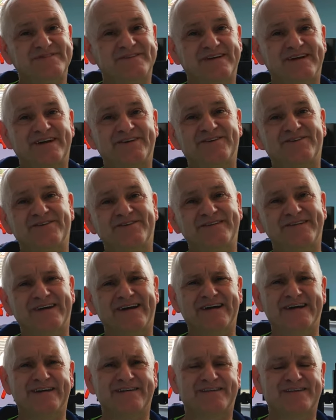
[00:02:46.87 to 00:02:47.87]
I don't know.
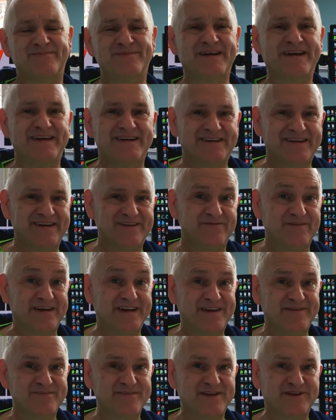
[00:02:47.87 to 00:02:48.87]
It, to me, it didn't
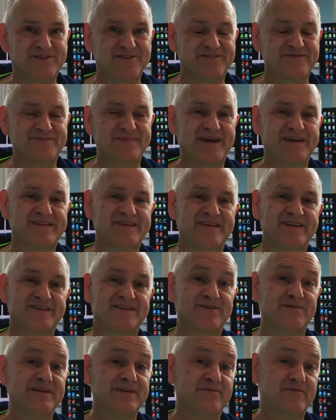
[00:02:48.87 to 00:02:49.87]
really, it doesn't make sense
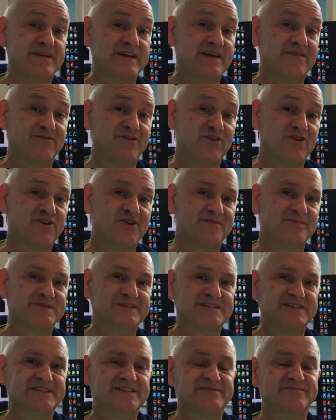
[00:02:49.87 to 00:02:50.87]
doing it when you have no
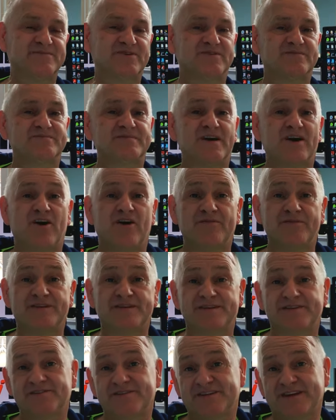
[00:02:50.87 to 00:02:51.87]
competition, but
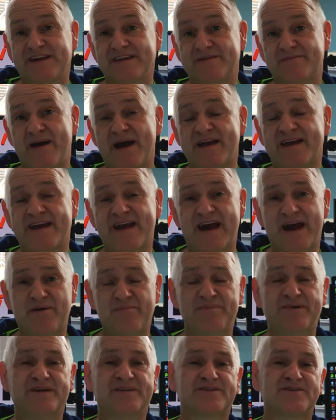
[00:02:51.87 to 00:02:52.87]
obviously just keep the market
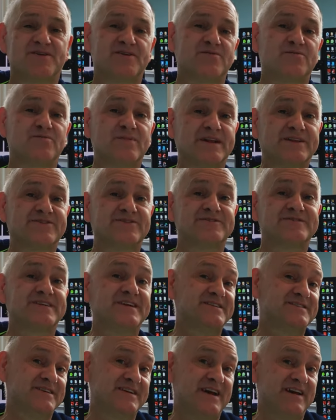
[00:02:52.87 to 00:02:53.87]
happy. So well done
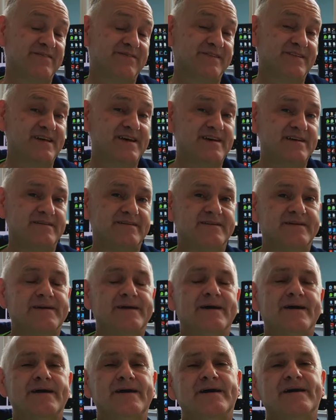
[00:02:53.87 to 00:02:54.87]
DJI for that.
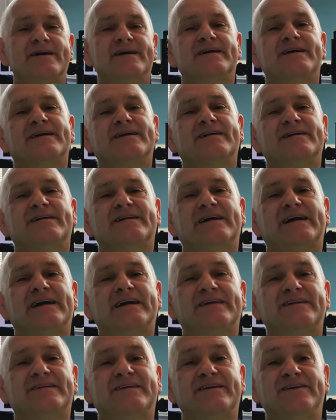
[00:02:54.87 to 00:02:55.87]

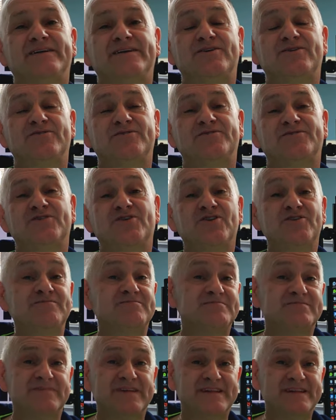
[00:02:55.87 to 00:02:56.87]
And a new zone
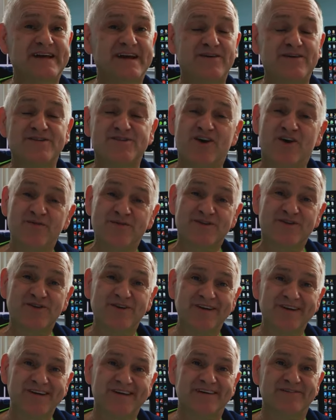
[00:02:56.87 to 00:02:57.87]
is out. It's always good
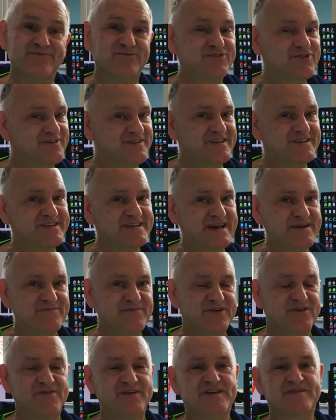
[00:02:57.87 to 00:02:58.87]
in it and just in time
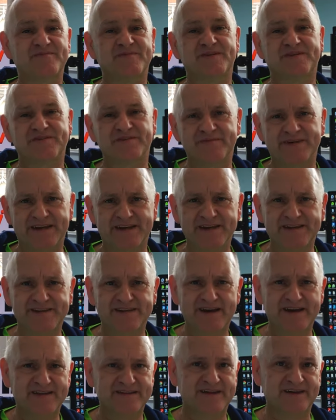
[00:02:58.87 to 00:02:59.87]
for Christmas. The release
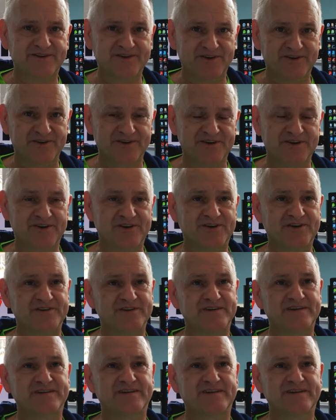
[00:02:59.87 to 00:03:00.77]
dates, I don't know.